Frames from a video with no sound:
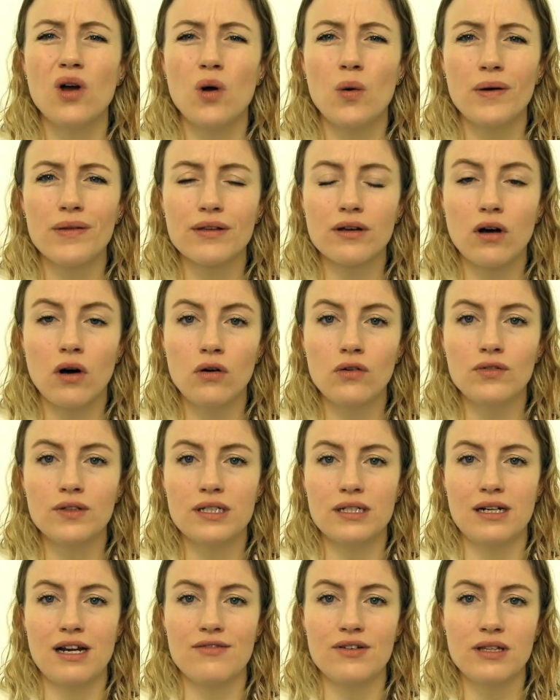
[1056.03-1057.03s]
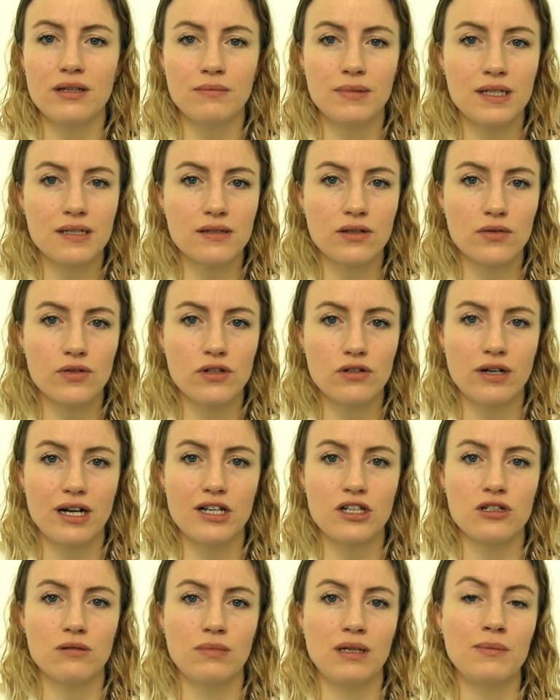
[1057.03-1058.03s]
with COVID and everything being so
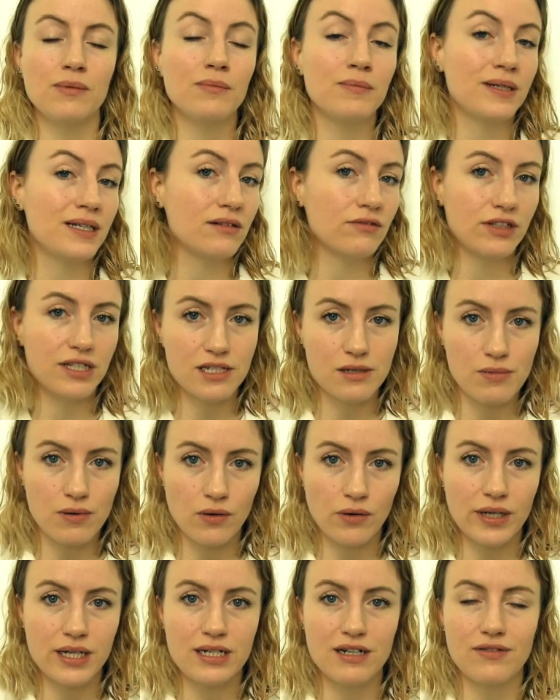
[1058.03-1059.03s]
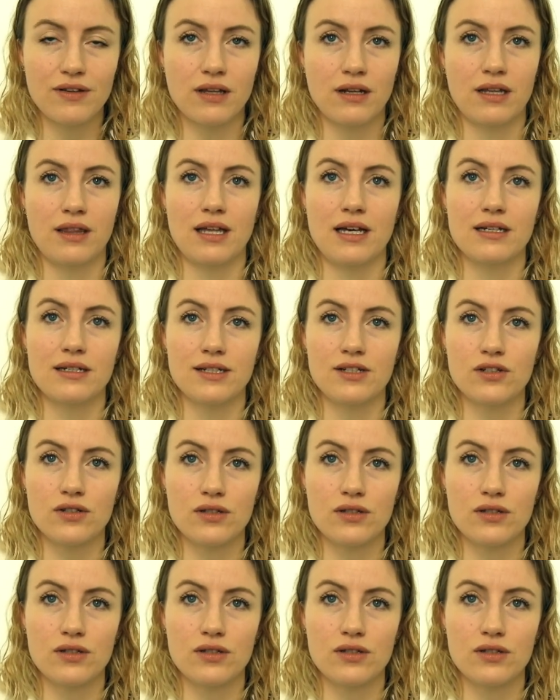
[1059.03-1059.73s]
stretched and people being redeployed and everything like that,